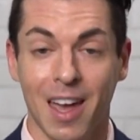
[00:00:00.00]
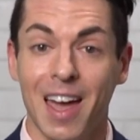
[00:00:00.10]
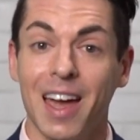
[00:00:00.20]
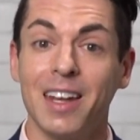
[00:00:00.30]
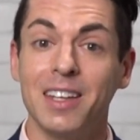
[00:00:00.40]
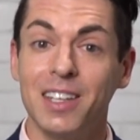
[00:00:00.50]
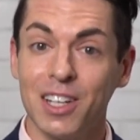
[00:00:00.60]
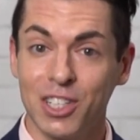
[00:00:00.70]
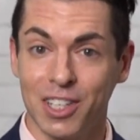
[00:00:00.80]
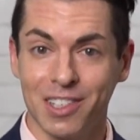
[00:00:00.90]
In
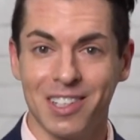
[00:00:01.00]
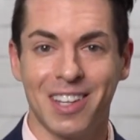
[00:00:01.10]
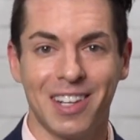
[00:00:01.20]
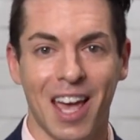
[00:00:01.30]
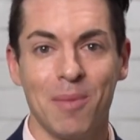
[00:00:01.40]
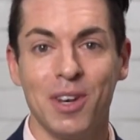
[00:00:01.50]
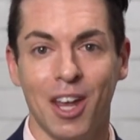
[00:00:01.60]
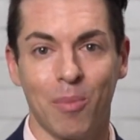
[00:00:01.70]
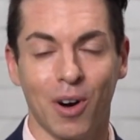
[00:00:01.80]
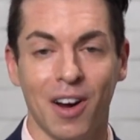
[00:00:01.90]
addition to the name and
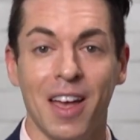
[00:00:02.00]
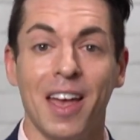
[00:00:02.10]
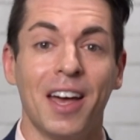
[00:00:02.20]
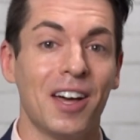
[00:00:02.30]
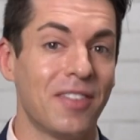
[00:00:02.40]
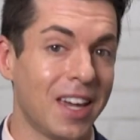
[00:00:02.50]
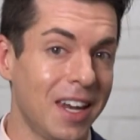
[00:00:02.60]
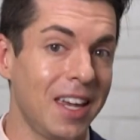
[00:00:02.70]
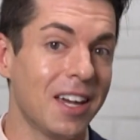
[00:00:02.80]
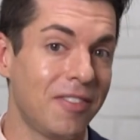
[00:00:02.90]
number of
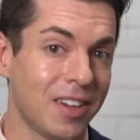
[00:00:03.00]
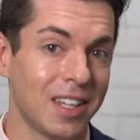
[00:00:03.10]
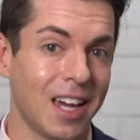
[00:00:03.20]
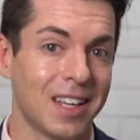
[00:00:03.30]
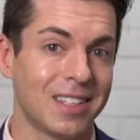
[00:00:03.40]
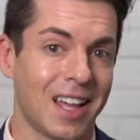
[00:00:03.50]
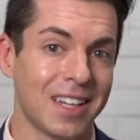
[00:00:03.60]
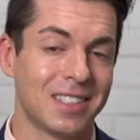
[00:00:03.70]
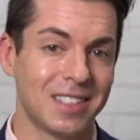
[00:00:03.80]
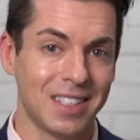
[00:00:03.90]
any affiliated
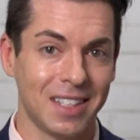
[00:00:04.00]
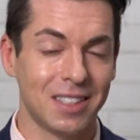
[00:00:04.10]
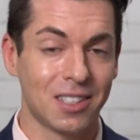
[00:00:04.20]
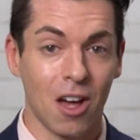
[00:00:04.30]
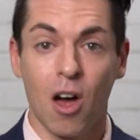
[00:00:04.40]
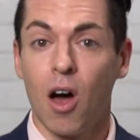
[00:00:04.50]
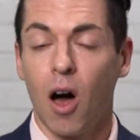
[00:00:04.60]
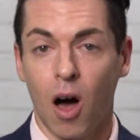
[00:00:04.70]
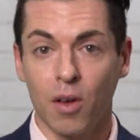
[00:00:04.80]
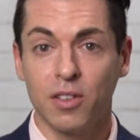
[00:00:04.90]
licensees
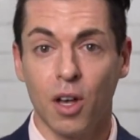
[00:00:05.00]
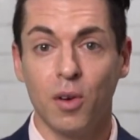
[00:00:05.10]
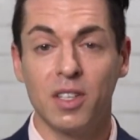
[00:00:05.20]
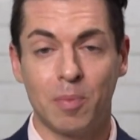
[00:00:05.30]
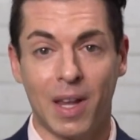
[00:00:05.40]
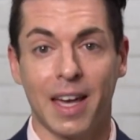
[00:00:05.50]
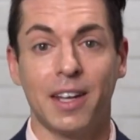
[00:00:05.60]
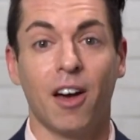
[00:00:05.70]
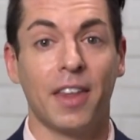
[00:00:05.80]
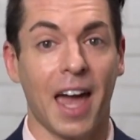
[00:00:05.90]
also displayed
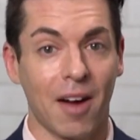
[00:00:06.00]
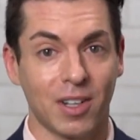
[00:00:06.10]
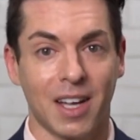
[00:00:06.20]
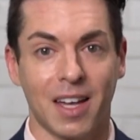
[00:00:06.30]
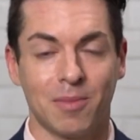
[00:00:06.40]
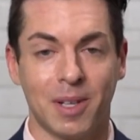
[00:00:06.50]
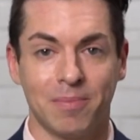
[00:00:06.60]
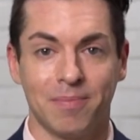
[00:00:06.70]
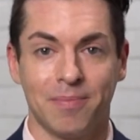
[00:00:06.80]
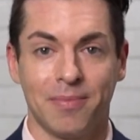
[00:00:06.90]
on the advertisement.
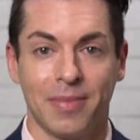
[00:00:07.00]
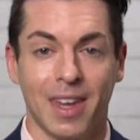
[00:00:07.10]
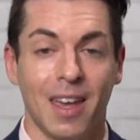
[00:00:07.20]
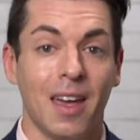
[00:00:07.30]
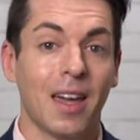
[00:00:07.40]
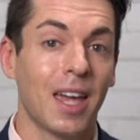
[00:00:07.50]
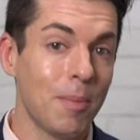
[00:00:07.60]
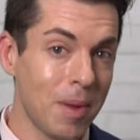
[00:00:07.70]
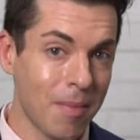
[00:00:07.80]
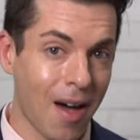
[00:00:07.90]
Keep
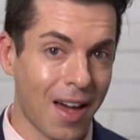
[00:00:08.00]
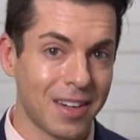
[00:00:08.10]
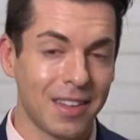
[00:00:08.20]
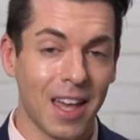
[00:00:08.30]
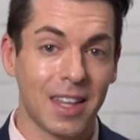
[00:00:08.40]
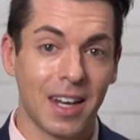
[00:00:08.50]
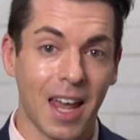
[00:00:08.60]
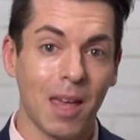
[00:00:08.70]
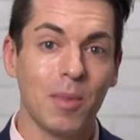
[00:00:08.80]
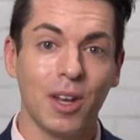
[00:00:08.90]
in mind that the
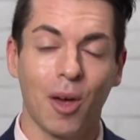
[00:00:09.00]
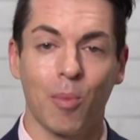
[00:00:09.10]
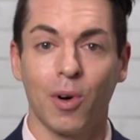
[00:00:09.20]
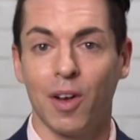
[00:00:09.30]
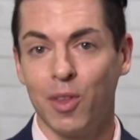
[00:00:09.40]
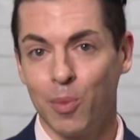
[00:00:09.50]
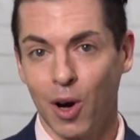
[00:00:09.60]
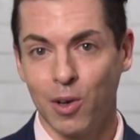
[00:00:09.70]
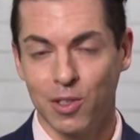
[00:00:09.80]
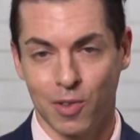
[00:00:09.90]
name and number of the
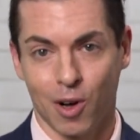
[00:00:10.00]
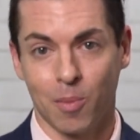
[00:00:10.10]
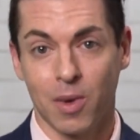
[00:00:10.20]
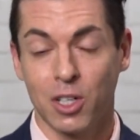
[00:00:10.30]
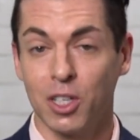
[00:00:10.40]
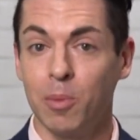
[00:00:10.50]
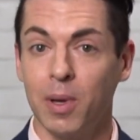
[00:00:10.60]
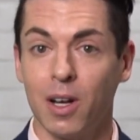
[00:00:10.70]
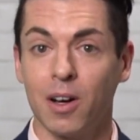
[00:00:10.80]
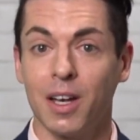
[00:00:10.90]
brokerage firm should
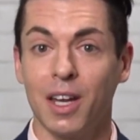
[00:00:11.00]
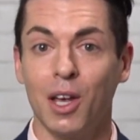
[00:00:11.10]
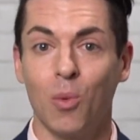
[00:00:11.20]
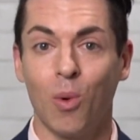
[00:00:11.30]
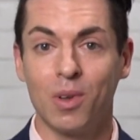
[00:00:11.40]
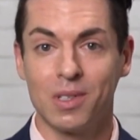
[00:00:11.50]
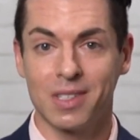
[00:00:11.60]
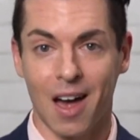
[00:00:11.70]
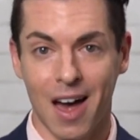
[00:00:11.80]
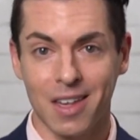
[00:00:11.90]
appear in equal
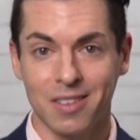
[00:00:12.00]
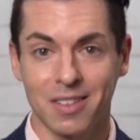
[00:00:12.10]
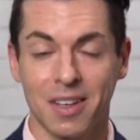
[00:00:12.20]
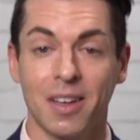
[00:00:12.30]
size,